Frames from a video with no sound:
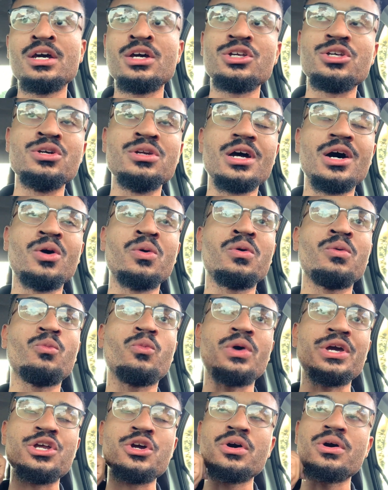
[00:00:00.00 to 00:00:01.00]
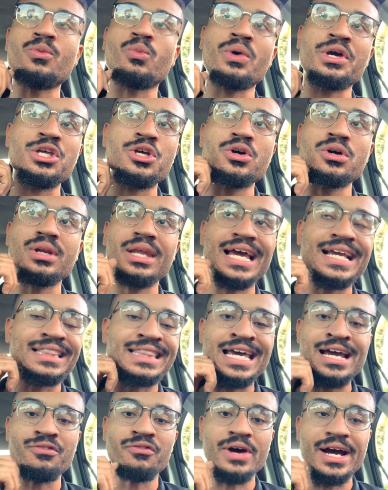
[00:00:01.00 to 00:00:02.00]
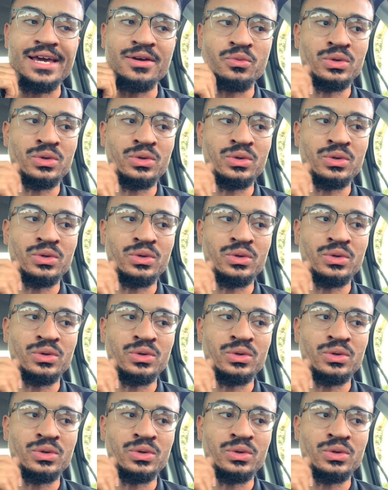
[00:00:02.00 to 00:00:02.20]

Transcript: You know, when you're like that, right?